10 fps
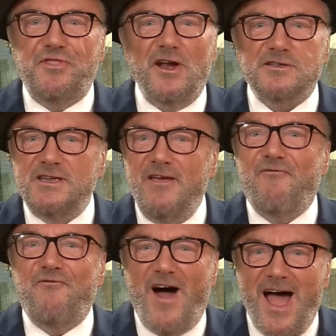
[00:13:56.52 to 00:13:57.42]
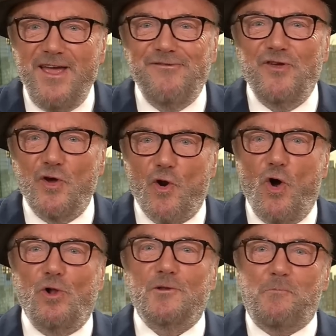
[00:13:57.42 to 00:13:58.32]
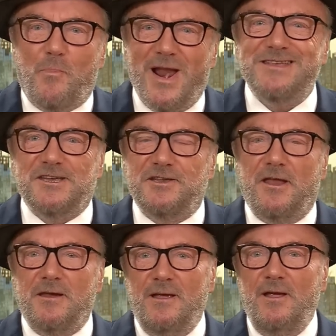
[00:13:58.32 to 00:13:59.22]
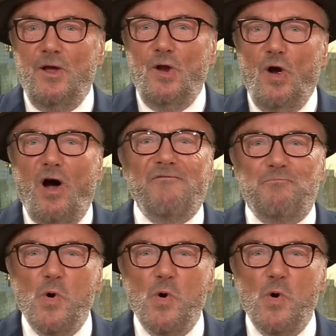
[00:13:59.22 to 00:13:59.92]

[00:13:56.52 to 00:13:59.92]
35 year old president of